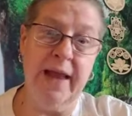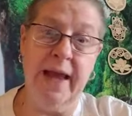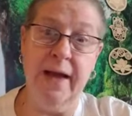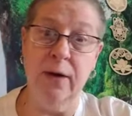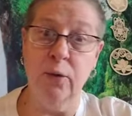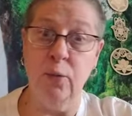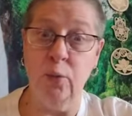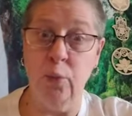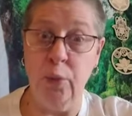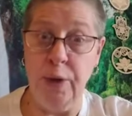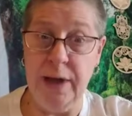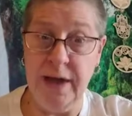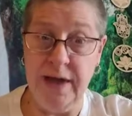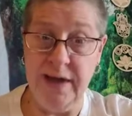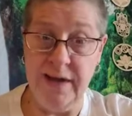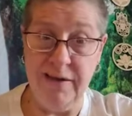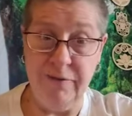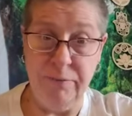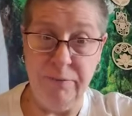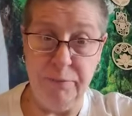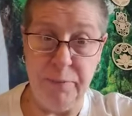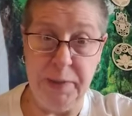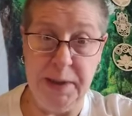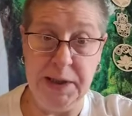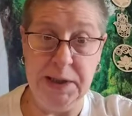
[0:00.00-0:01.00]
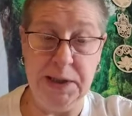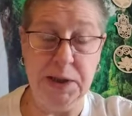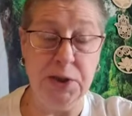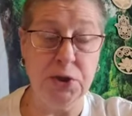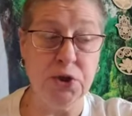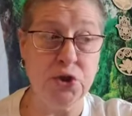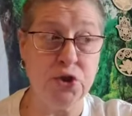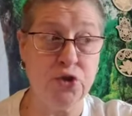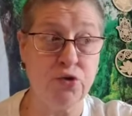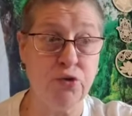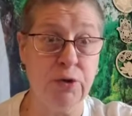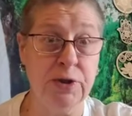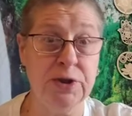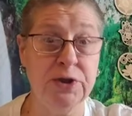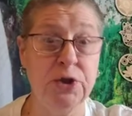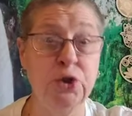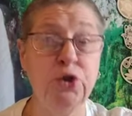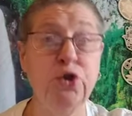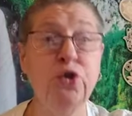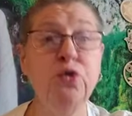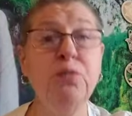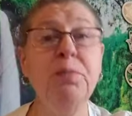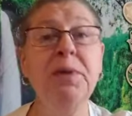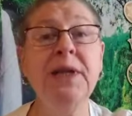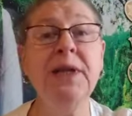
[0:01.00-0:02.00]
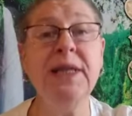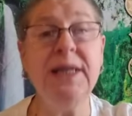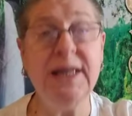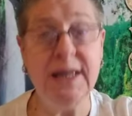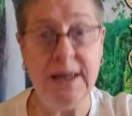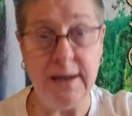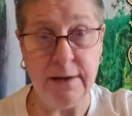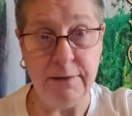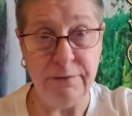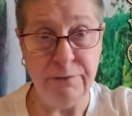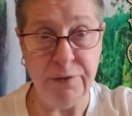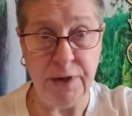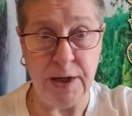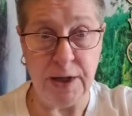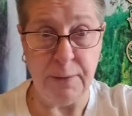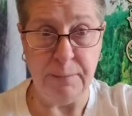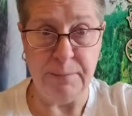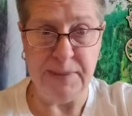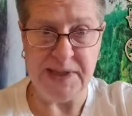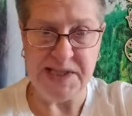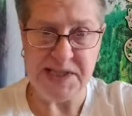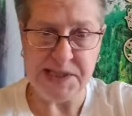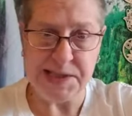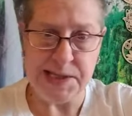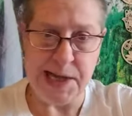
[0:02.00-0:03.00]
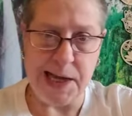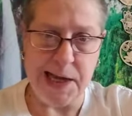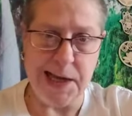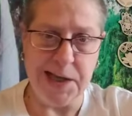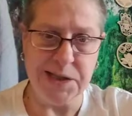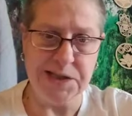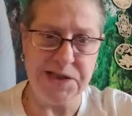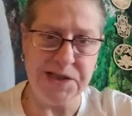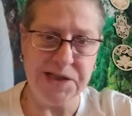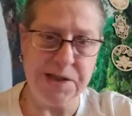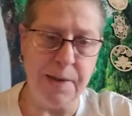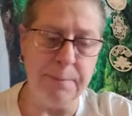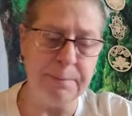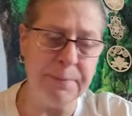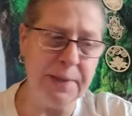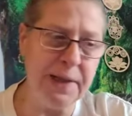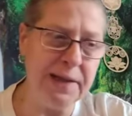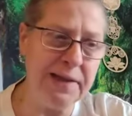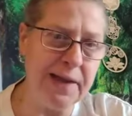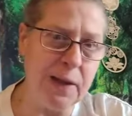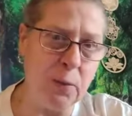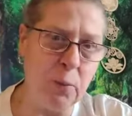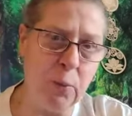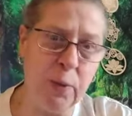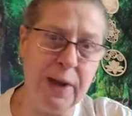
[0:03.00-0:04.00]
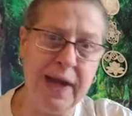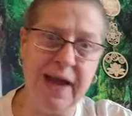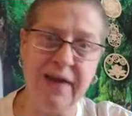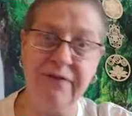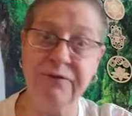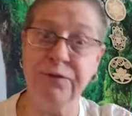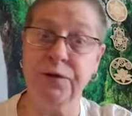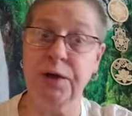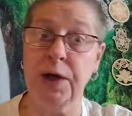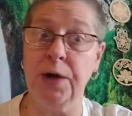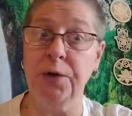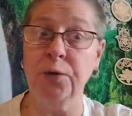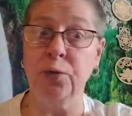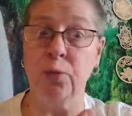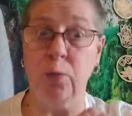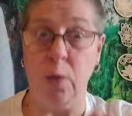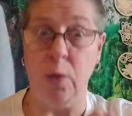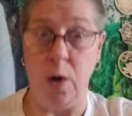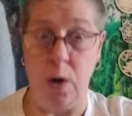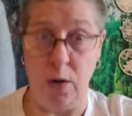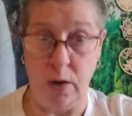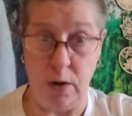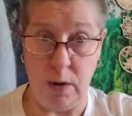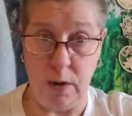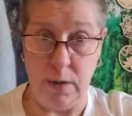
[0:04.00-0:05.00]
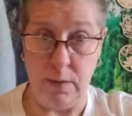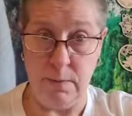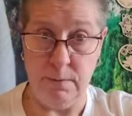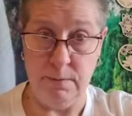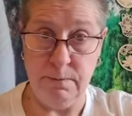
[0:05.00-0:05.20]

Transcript: And we have been constructed to believe that a mistake is something that we have done wrong.